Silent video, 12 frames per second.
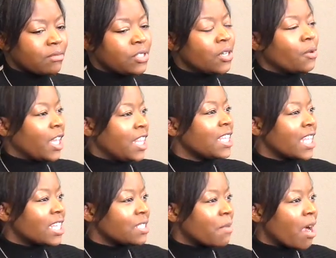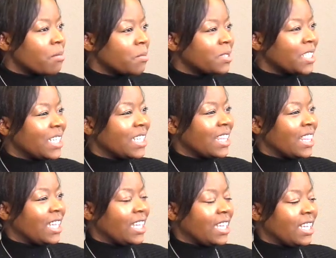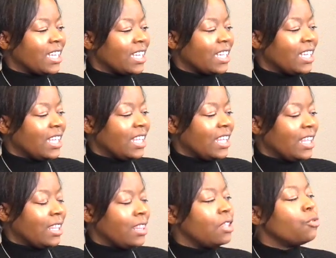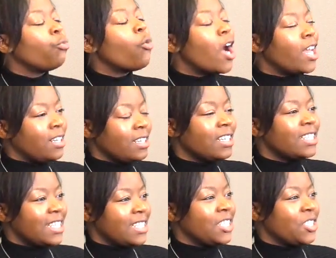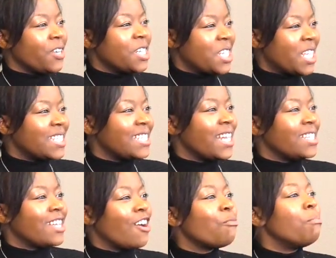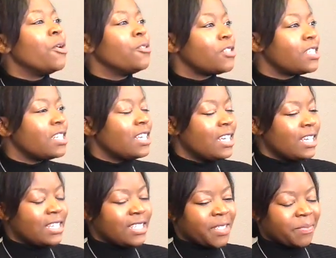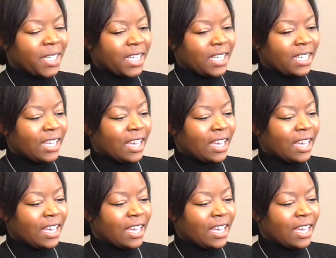So I think that's probably the one situation that stands out most to me.